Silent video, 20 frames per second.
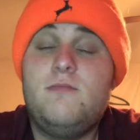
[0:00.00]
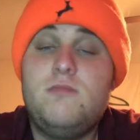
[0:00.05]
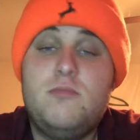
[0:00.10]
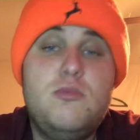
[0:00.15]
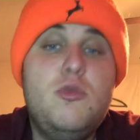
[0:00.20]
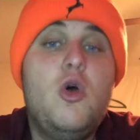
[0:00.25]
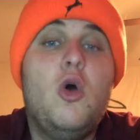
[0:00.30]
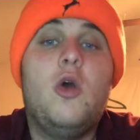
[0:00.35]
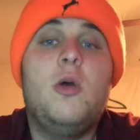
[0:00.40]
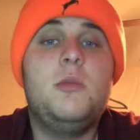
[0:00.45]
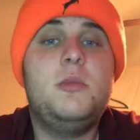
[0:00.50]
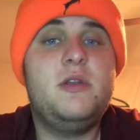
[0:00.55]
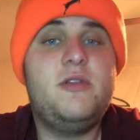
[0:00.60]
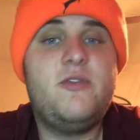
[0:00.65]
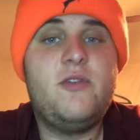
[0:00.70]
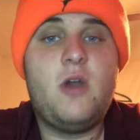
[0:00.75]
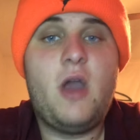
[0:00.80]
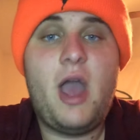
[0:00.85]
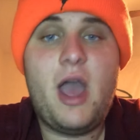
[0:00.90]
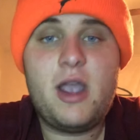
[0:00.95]
normally
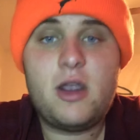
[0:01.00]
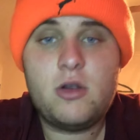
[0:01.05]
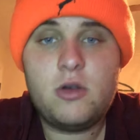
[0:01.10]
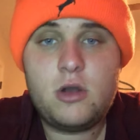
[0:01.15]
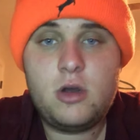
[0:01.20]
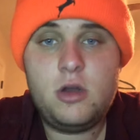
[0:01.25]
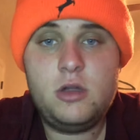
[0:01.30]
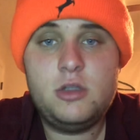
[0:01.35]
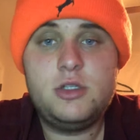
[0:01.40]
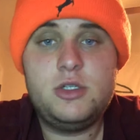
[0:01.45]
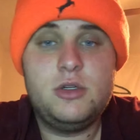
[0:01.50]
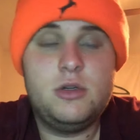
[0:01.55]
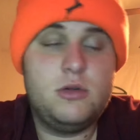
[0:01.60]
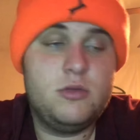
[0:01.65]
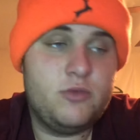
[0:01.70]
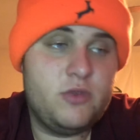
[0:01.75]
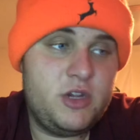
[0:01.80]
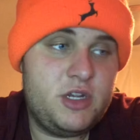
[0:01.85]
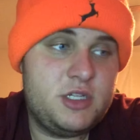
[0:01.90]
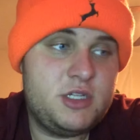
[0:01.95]
for agricultural
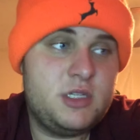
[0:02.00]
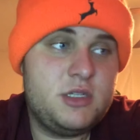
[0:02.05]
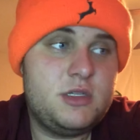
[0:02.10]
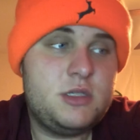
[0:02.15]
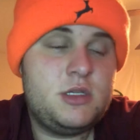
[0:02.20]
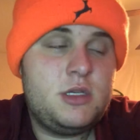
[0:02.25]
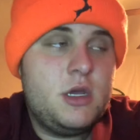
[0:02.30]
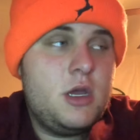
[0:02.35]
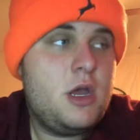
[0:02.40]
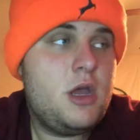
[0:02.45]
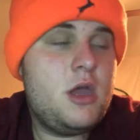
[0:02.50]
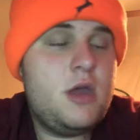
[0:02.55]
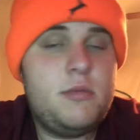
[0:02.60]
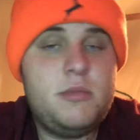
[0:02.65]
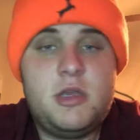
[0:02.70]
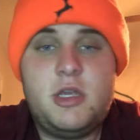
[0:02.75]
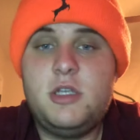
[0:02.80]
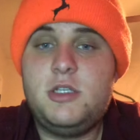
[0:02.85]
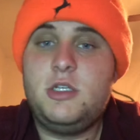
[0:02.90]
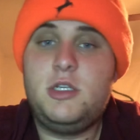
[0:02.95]
reasons,
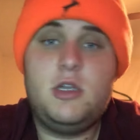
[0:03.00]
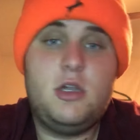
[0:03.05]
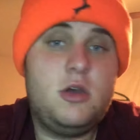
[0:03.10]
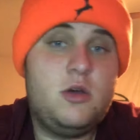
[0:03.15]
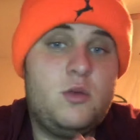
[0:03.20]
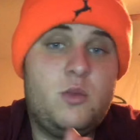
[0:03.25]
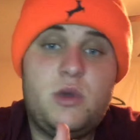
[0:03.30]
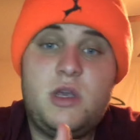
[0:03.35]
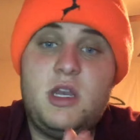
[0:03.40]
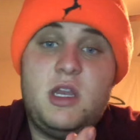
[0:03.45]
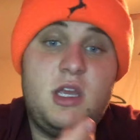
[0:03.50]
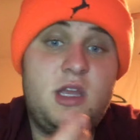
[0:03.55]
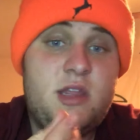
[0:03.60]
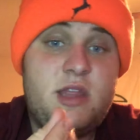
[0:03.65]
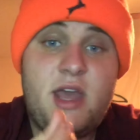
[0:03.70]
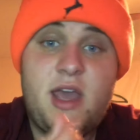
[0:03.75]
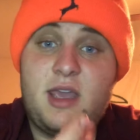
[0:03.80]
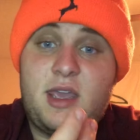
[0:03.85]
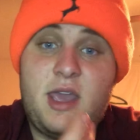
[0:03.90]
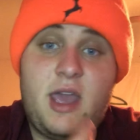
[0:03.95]
because we need
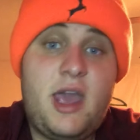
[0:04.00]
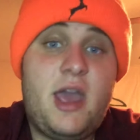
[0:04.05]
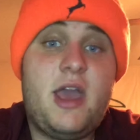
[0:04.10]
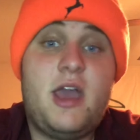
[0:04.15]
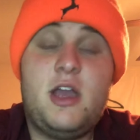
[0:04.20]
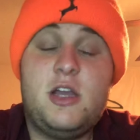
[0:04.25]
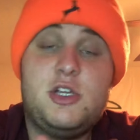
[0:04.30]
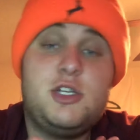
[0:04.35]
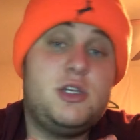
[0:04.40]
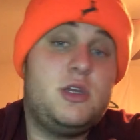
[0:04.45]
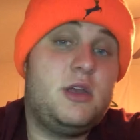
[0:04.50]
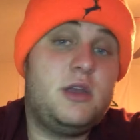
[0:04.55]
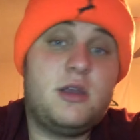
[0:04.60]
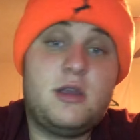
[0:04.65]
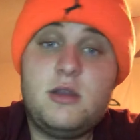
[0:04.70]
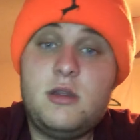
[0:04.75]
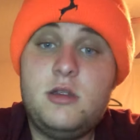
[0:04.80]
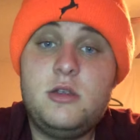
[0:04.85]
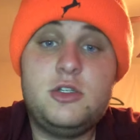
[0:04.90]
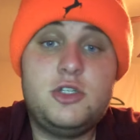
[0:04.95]
that cash.
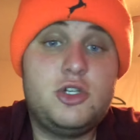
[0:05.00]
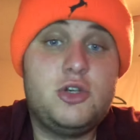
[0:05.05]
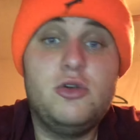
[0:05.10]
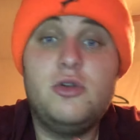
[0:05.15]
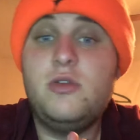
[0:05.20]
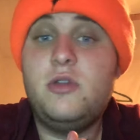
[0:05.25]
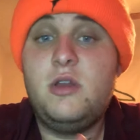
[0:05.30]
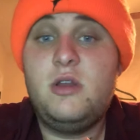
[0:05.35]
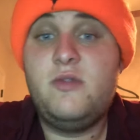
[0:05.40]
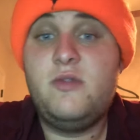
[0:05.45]
Like, screw the